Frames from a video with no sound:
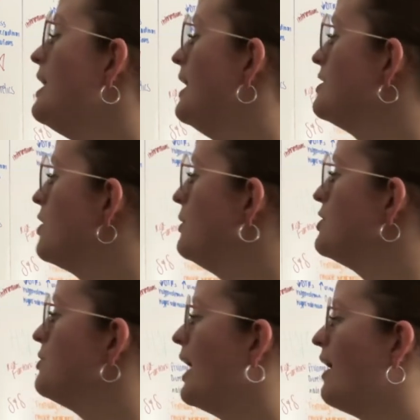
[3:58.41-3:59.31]
it's going
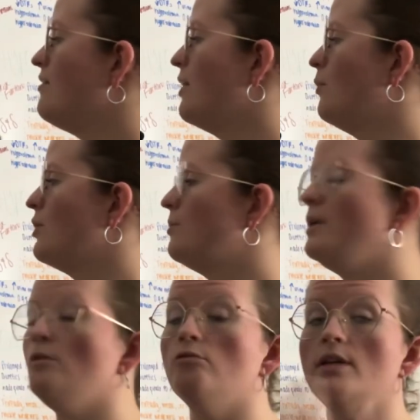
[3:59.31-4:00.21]
to have that water
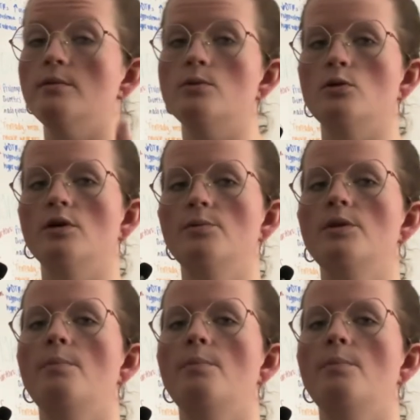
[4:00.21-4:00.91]
be reabsorbed